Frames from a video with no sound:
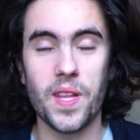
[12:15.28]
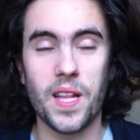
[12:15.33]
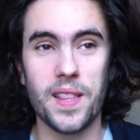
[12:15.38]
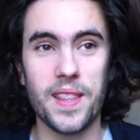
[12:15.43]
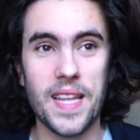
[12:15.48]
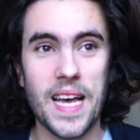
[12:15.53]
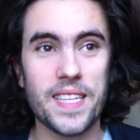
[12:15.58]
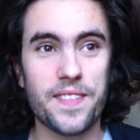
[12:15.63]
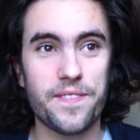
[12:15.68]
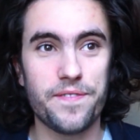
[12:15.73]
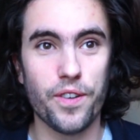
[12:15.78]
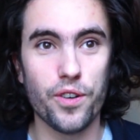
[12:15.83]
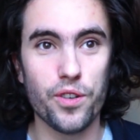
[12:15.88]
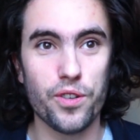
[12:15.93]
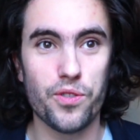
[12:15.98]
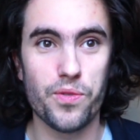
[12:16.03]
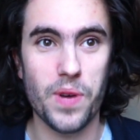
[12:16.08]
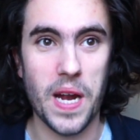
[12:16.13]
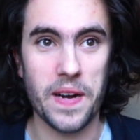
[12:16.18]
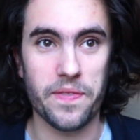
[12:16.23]
let
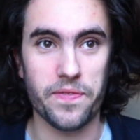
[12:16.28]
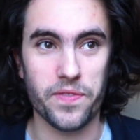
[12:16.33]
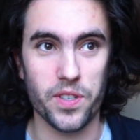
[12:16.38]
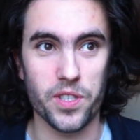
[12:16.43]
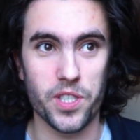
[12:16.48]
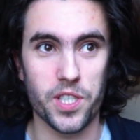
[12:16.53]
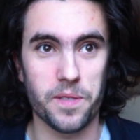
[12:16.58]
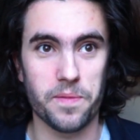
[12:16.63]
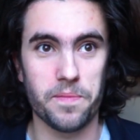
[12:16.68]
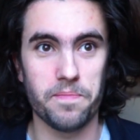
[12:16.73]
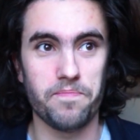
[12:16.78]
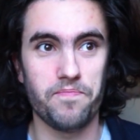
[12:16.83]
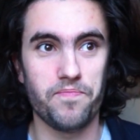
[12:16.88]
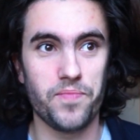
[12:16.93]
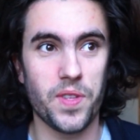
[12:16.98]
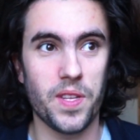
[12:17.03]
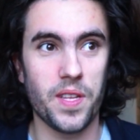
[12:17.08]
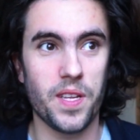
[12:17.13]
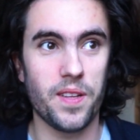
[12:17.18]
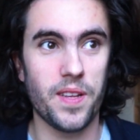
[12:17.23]
photographers
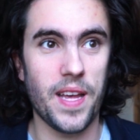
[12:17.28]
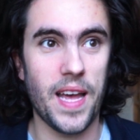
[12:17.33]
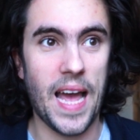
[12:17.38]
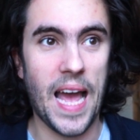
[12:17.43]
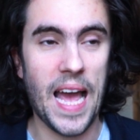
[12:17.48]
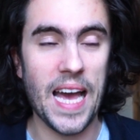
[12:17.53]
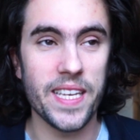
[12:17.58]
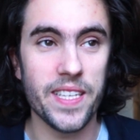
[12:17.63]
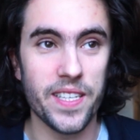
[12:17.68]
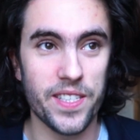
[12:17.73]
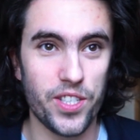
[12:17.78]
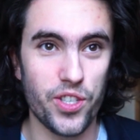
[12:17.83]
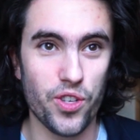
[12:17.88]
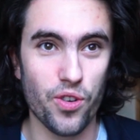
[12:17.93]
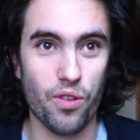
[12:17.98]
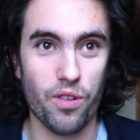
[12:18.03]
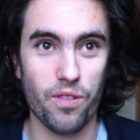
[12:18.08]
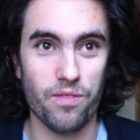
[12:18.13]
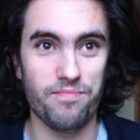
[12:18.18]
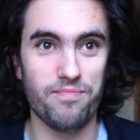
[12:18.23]
edit
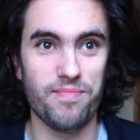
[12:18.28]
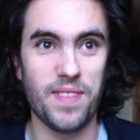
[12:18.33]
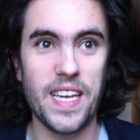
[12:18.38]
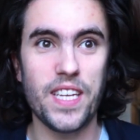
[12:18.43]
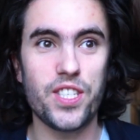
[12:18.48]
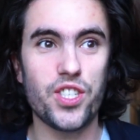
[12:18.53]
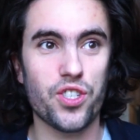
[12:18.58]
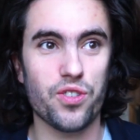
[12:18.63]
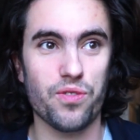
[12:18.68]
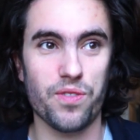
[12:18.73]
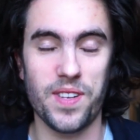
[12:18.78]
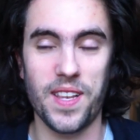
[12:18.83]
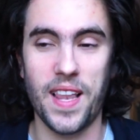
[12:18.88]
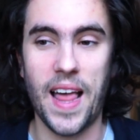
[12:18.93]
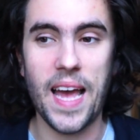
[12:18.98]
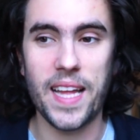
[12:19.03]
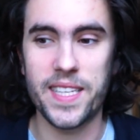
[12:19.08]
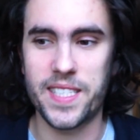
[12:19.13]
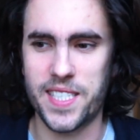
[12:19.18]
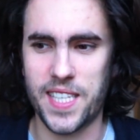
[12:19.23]
your nature
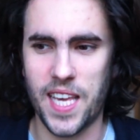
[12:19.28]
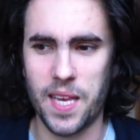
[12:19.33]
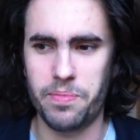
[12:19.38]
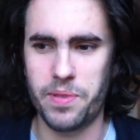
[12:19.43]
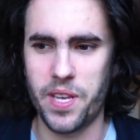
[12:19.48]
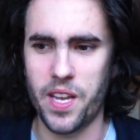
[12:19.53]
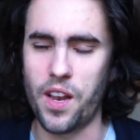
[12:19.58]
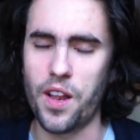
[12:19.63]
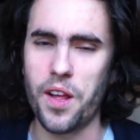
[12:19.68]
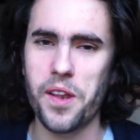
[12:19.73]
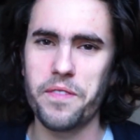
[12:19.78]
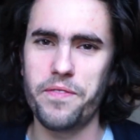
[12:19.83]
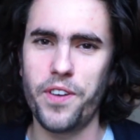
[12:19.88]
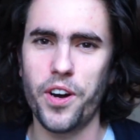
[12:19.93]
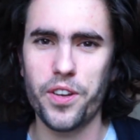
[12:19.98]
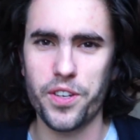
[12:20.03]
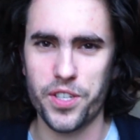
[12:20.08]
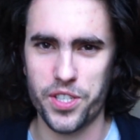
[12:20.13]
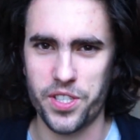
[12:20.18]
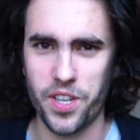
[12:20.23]
landscapes and a lot of
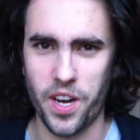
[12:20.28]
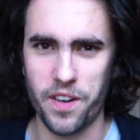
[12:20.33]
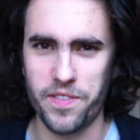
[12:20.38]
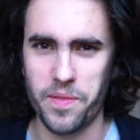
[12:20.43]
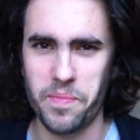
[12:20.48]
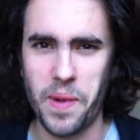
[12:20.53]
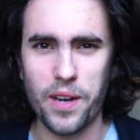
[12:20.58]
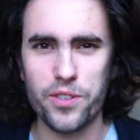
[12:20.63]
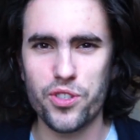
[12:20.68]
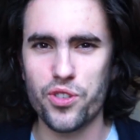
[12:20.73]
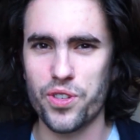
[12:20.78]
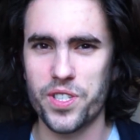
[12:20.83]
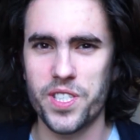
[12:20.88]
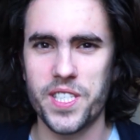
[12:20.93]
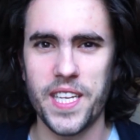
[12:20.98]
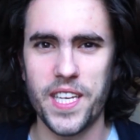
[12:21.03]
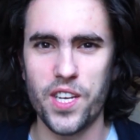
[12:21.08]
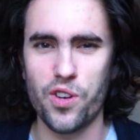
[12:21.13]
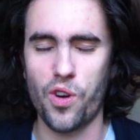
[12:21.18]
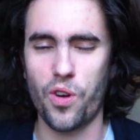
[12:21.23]
other stuff about your
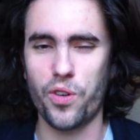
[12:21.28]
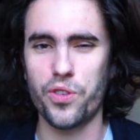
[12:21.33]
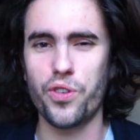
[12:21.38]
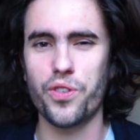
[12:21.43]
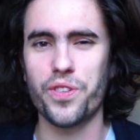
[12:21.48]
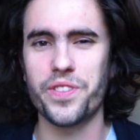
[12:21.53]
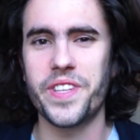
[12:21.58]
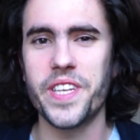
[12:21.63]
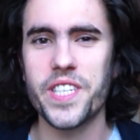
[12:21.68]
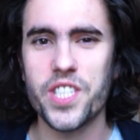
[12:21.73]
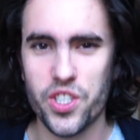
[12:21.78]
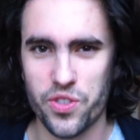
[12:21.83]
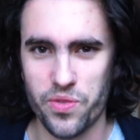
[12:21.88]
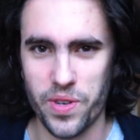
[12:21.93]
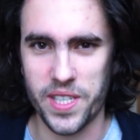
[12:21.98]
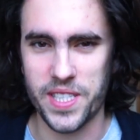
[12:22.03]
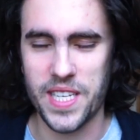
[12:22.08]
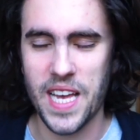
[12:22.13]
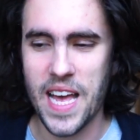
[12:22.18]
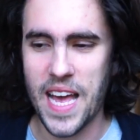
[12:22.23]
city or your
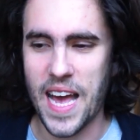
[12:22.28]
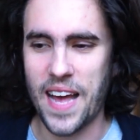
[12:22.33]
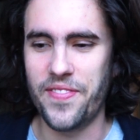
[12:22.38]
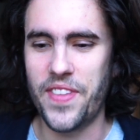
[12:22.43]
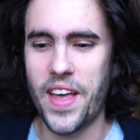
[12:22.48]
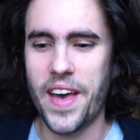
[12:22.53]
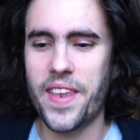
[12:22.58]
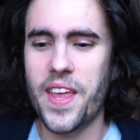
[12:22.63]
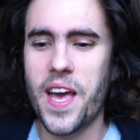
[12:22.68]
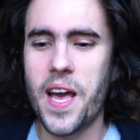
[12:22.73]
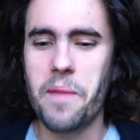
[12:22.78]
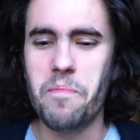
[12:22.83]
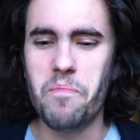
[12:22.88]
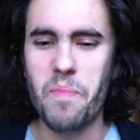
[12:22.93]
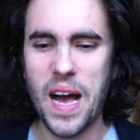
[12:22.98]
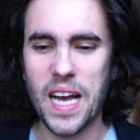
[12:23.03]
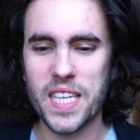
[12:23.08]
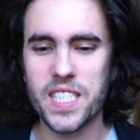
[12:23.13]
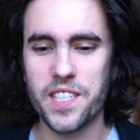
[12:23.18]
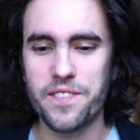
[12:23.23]
district and then
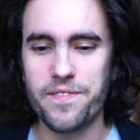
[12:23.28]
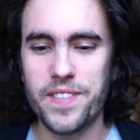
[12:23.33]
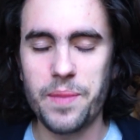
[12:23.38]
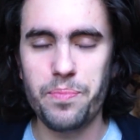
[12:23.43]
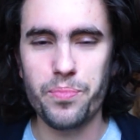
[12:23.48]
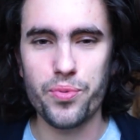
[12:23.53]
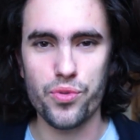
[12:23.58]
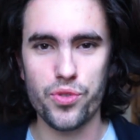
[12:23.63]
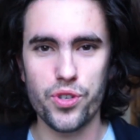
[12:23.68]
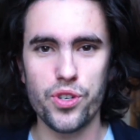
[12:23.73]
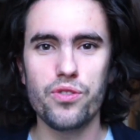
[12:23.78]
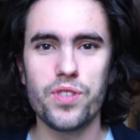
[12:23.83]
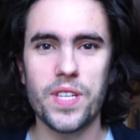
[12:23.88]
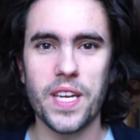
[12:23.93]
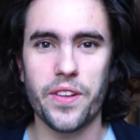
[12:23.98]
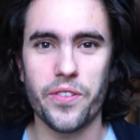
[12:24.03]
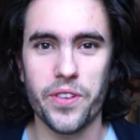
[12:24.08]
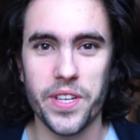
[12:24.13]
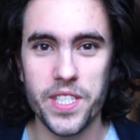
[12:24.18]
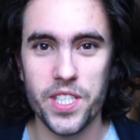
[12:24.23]
massively produce
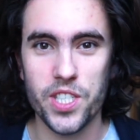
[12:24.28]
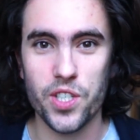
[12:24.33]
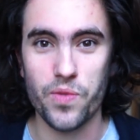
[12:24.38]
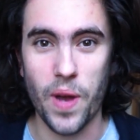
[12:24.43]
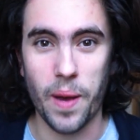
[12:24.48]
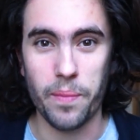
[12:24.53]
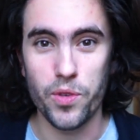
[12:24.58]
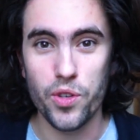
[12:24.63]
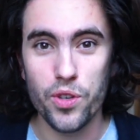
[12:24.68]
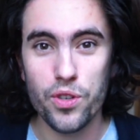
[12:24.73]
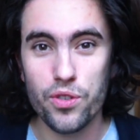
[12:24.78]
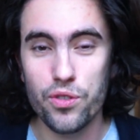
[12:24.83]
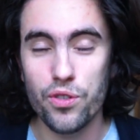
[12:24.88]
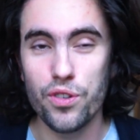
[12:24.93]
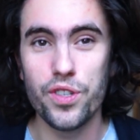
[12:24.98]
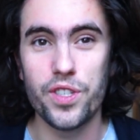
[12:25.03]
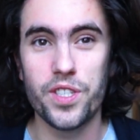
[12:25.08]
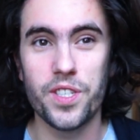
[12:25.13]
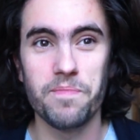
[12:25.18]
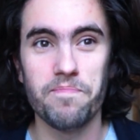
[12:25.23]
that on Instagram. You
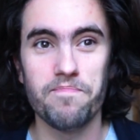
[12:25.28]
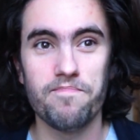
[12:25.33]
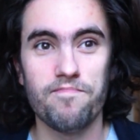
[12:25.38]
could